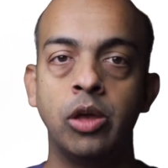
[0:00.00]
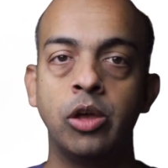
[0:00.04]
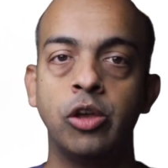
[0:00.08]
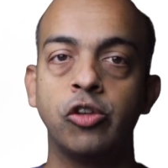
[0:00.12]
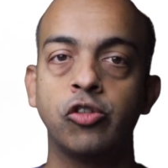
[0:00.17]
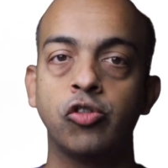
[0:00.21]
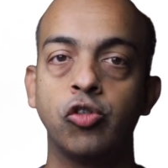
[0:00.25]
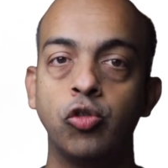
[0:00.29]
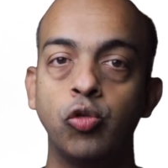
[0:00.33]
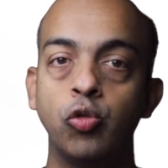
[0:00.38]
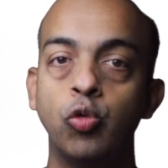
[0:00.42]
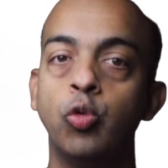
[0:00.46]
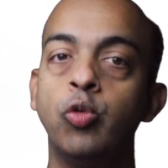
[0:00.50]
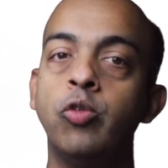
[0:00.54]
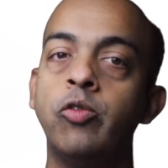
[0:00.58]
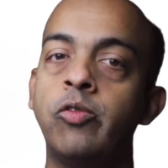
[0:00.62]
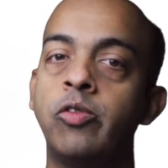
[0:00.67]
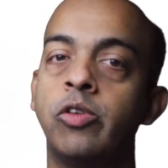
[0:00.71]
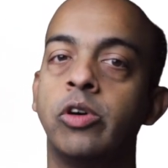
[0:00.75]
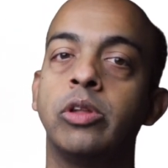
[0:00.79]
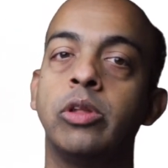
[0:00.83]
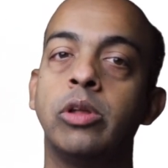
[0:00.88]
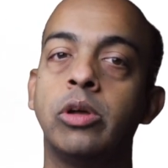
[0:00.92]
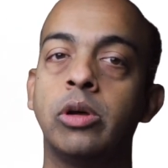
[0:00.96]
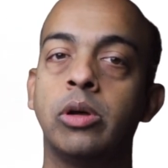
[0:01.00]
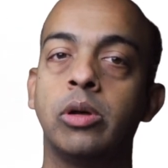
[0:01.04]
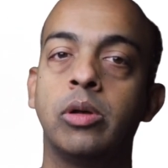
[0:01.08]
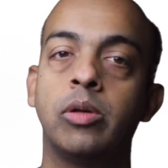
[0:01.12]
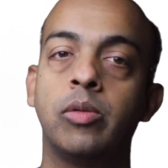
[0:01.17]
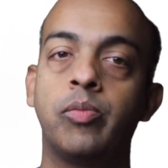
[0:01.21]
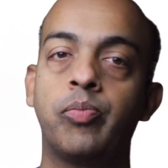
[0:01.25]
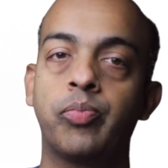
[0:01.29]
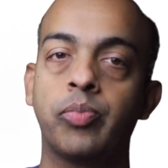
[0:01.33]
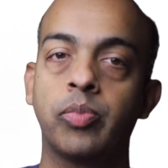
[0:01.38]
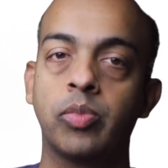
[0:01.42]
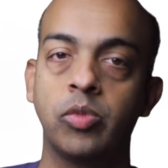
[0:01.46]
So no further
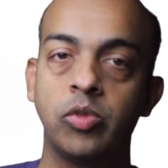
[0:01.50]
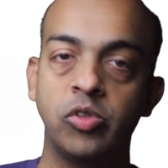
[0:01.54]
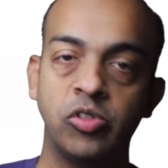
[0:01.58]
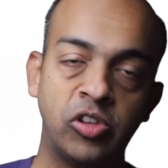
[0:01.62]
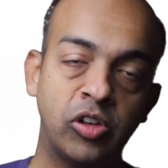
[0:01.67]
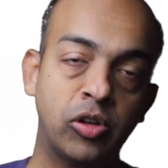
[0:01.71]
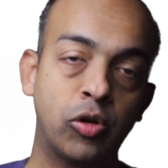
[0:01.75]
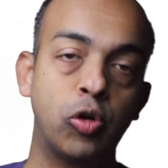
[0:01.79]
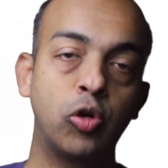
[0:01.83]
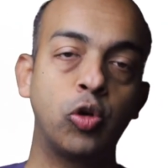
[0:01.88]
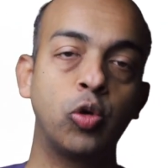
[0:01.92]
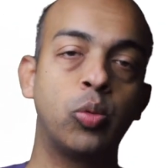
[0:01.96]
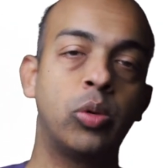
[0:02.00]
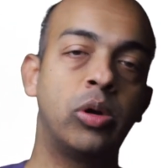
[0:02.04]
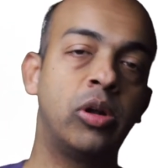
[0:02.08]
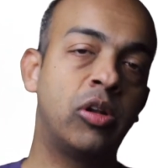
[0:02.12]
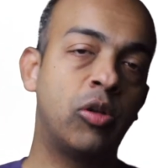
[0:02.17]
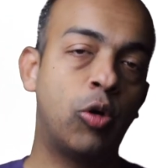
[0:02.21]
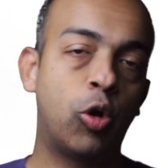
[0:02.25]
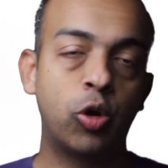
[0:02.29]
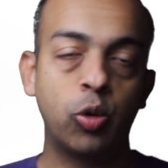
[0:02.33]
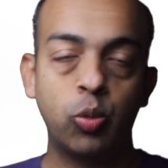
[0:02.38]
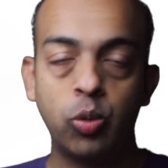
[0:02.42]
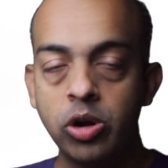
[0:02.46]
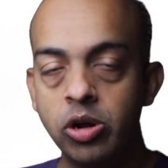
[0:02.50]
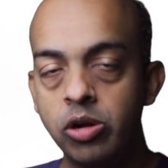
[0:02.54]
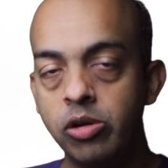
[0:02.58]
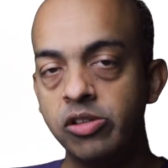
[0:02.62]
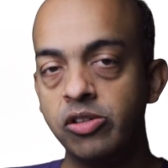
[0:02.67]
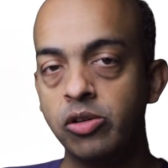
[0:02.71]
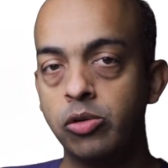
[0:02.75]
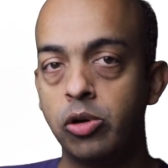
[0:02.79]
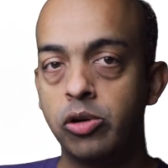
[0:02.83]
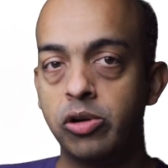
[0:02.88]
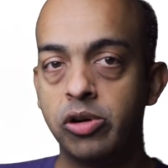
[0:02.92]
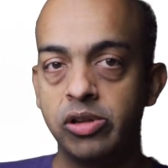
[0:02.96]
0 to 1 or 1 to
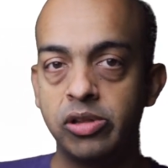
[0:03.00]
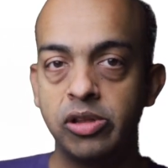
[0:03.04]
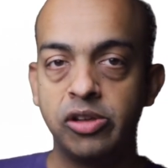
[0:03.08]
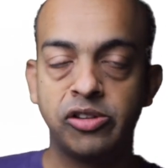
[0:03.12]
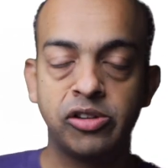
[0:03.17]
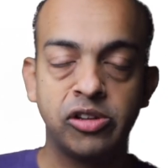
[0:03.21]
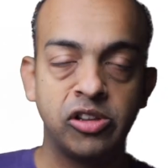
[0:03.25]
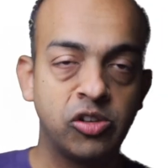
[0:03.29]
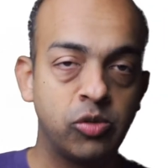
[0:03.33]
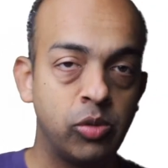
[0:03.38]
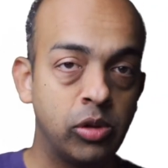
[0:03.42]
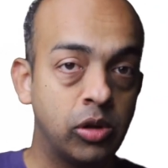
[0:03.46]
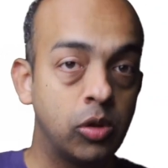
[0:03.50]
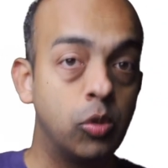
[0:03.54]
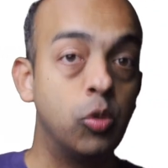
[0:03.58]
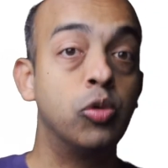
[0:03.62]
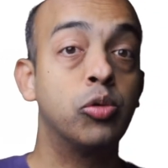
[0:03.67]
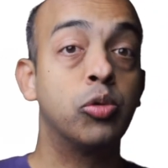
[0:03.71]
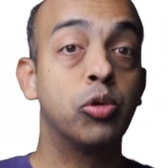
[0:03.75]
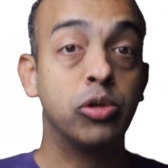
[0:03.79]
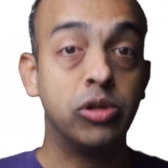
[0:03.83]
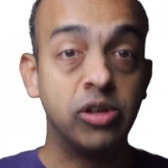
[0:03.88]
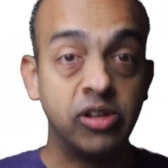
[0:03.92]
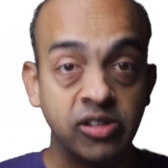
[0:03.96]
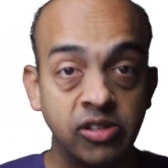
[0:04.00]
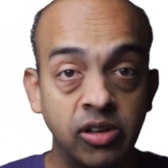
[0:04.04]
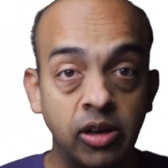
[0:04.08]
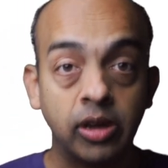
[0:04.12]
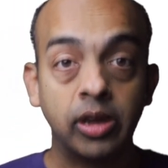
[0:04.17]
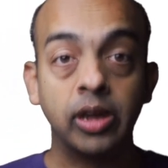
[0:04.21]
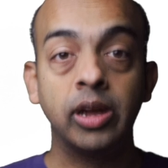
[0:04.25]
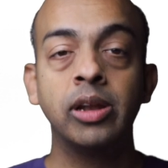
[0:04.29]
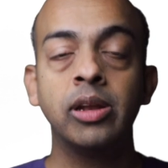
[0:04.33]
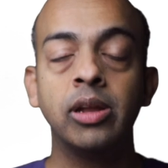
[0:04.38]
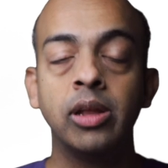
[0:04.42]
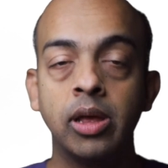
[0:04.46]
0 transitions will go through the
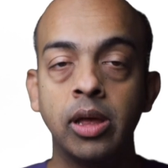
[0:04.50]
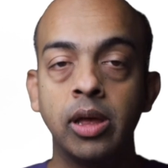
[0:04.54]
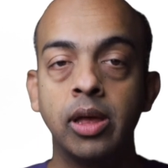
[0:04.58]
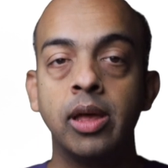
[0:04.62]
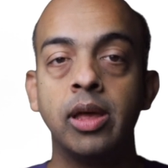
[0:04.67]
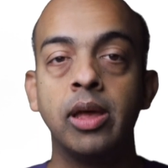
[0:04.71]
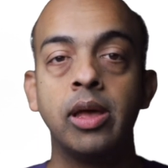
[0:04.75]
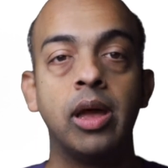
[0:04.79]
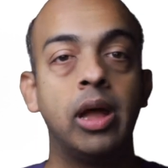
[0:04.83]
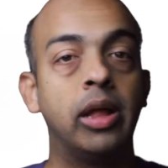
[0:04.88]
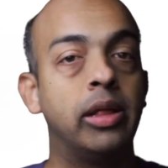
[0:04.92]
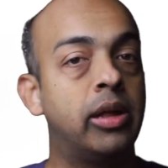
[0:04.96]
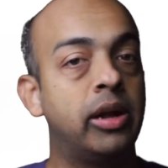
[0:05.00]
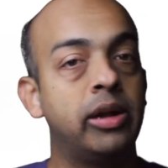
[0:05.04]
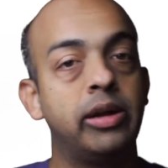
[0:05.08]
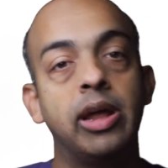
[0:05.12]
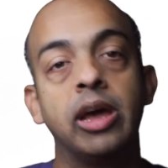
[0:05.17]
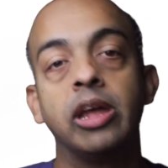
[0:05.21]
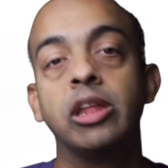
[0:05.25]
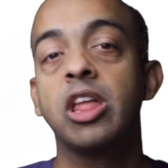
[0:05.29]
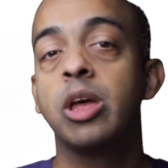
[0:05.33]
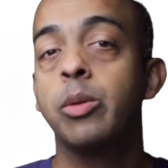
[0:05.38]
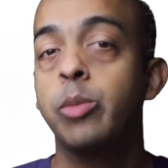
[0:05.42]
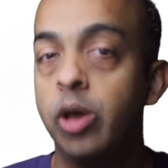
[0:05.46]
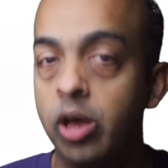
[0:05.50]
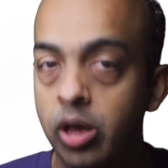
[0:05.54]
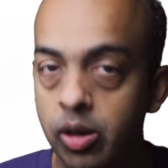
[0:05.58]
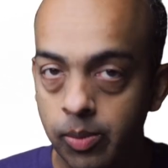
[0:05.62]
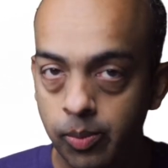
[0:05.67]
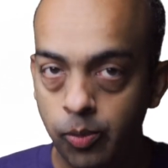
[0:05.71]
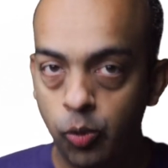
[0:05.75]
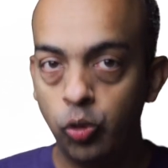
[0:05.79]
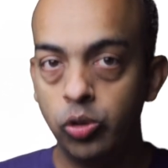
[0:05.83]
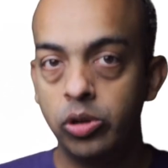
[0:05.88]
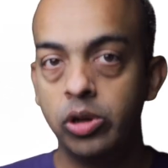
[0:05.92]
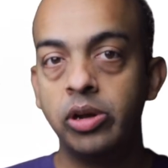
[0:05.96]
circuit, and the dynamic
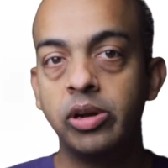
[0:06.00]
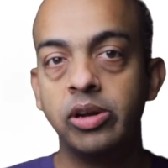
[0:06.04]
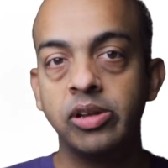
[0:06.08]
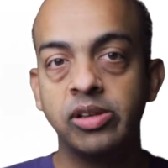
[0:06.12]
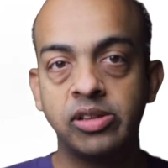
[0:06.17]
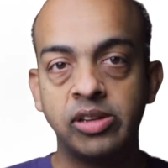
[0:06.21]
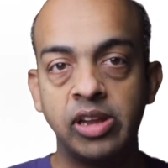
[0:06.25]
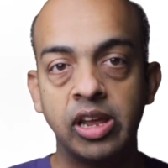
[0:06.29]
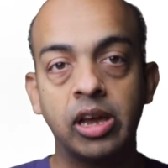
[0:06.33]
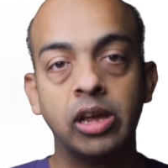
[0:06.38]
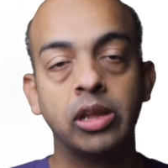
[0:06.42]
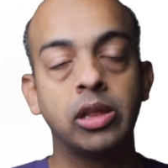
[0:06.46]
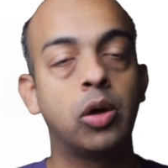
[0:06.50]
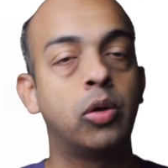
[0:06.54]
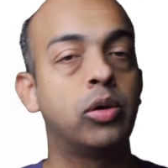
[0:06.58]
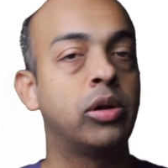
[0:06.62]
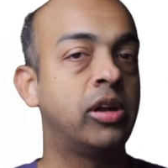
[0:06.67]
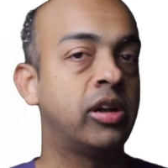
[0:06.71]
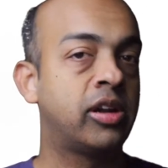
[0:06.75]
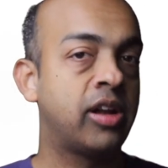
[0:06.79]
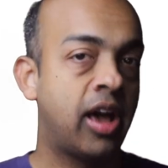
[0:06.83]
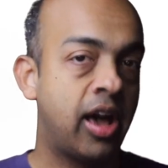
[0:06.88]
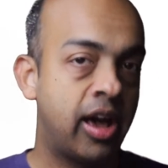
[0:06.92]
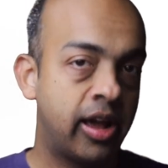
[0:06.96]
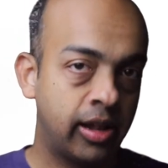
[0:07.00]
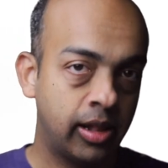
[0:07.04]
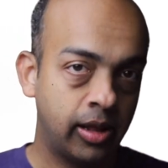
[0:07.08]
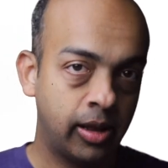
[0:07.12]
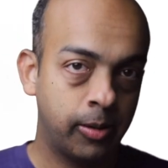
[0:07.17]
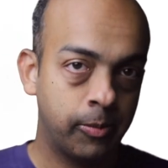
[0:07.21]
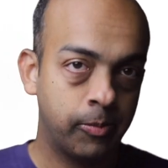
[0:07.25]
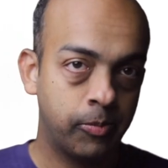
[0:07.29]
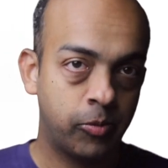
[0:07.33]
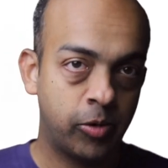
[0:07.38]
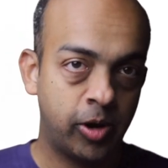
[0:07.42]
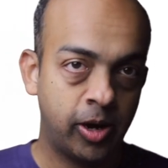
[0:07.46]
component is taken out entirely,
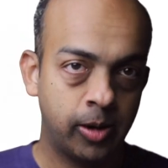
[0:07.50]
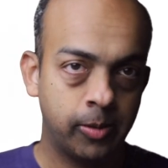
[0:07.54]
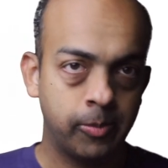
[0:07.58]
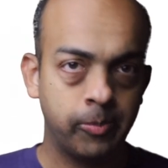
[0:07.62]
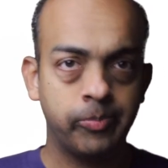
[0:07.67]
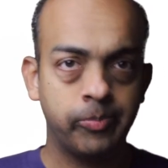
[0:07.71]
right?